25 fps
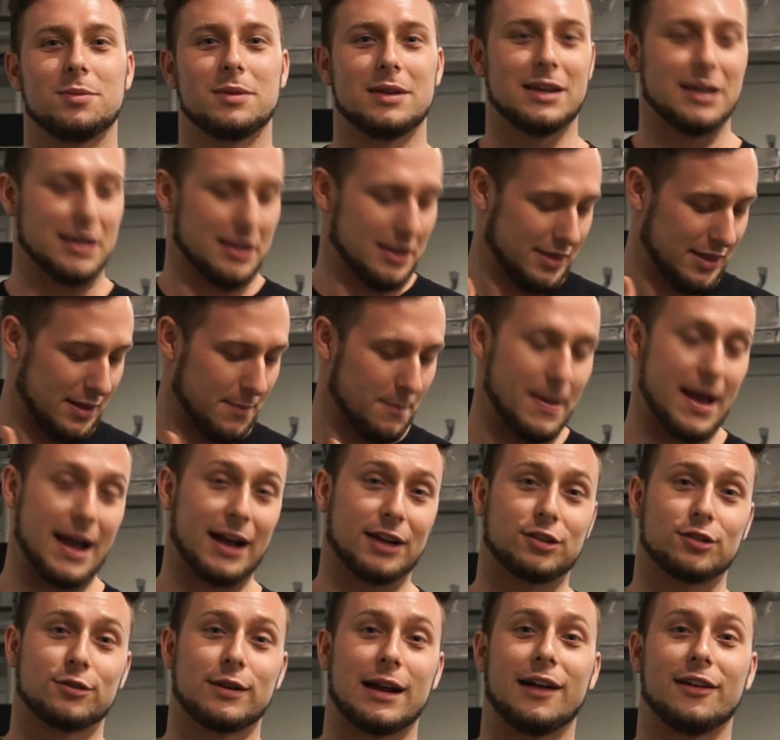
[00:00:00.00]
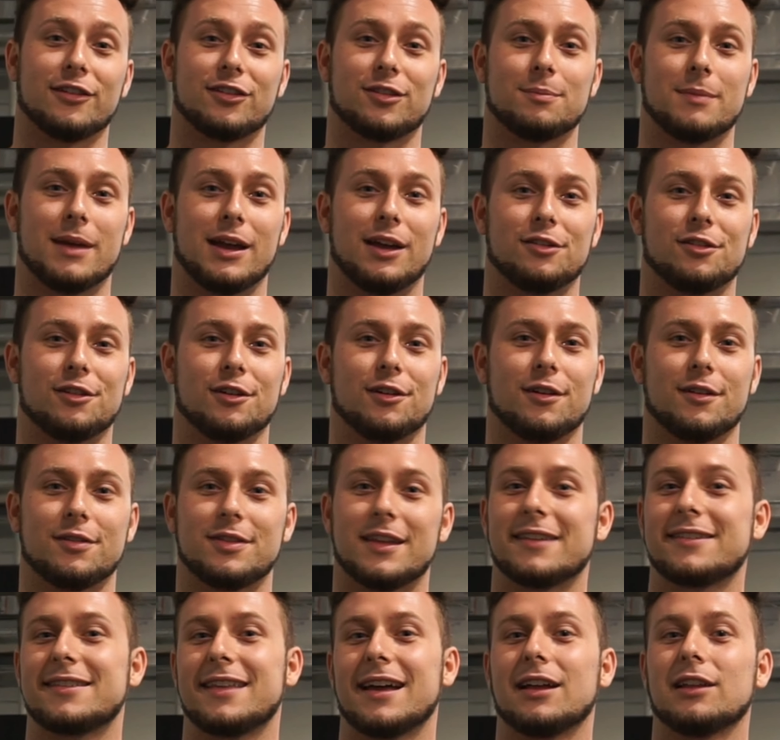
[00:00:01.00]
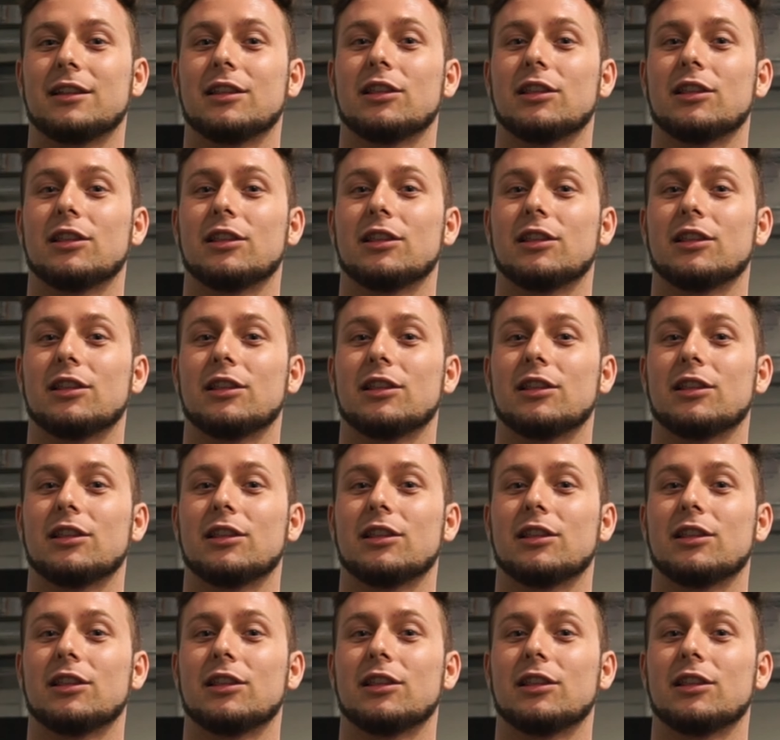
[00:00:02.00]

to be the pectoralis major. That's that